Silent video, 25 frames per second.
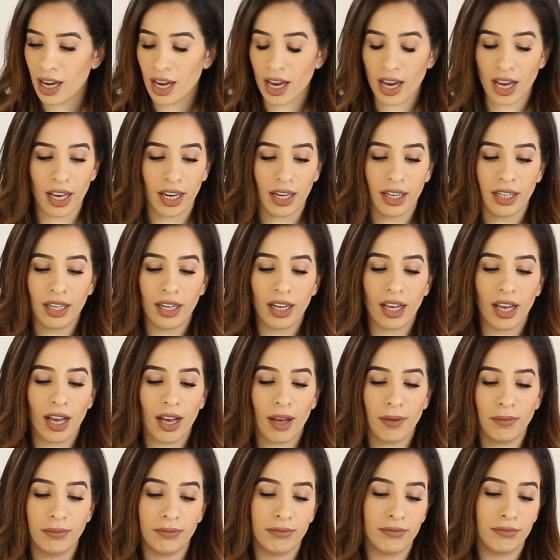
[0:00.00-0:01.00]
And
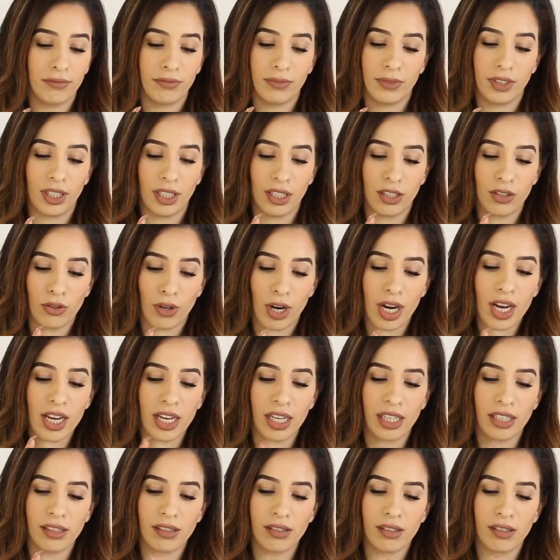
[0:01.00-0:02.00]
I'm gonna try
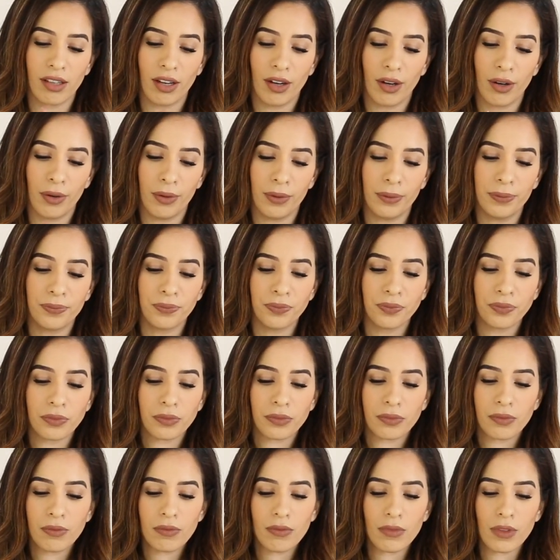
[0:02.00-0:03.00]
it. So,
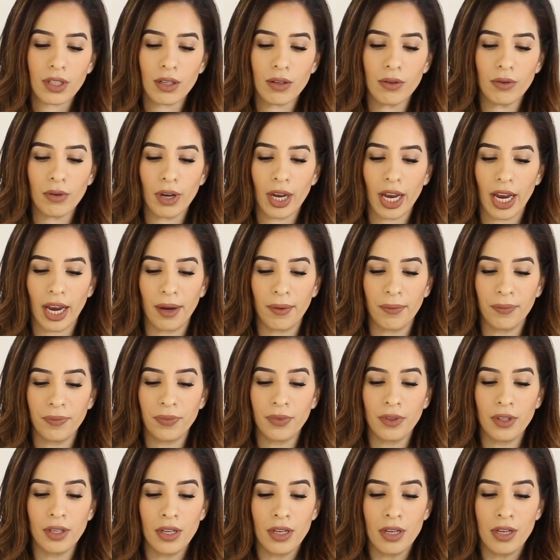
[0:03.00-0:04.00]
okay.
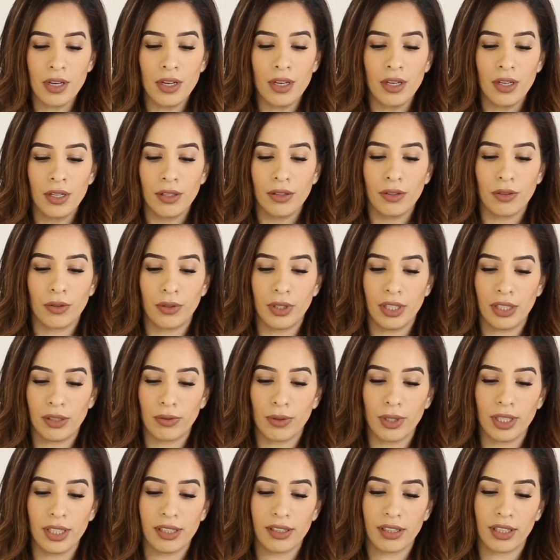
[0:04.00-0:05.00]
So this
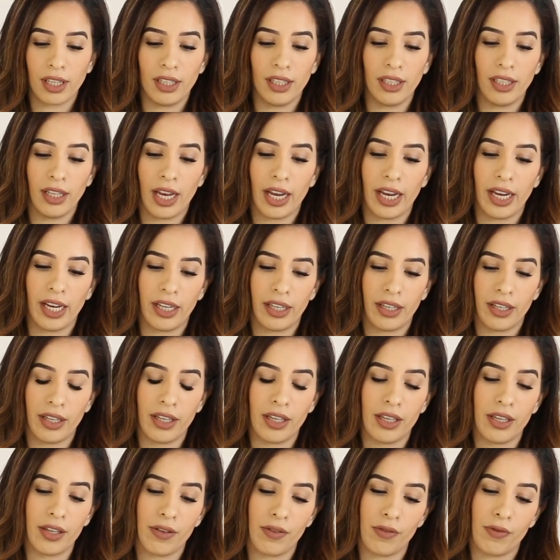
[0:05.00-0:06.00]
one is kind of like
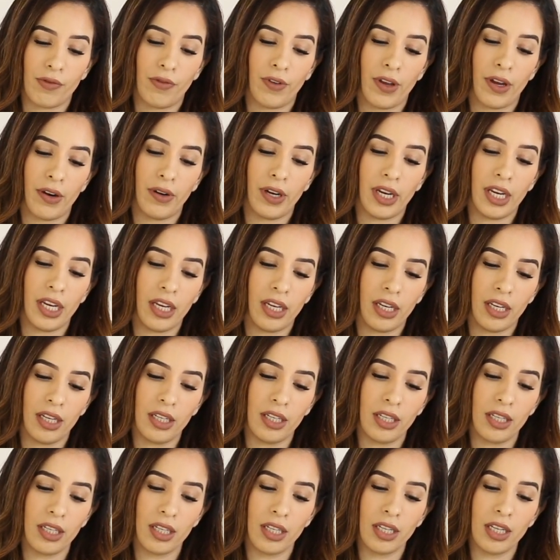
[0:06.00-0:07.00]
very,
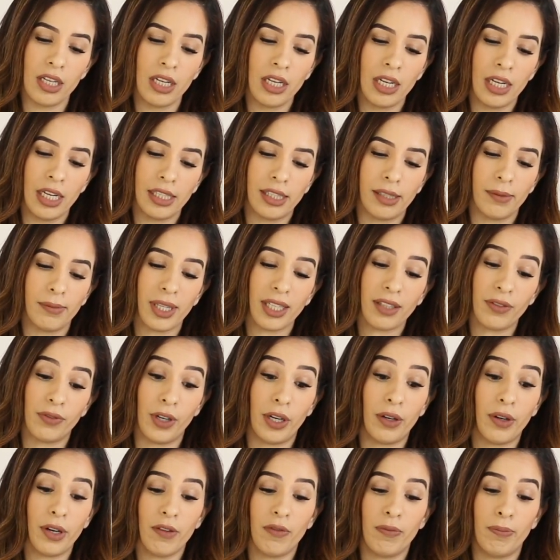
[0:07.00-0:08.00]
seems like
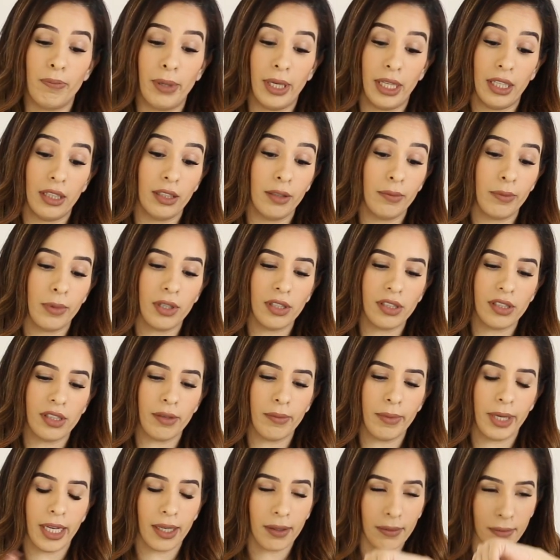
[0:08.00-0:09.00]
very buildable
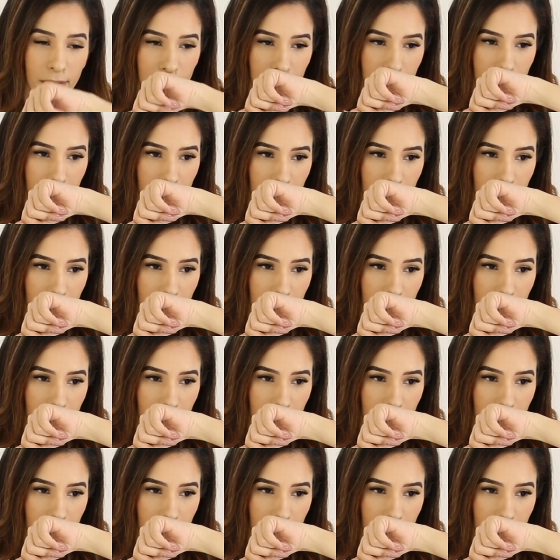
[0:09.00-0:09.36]
to me.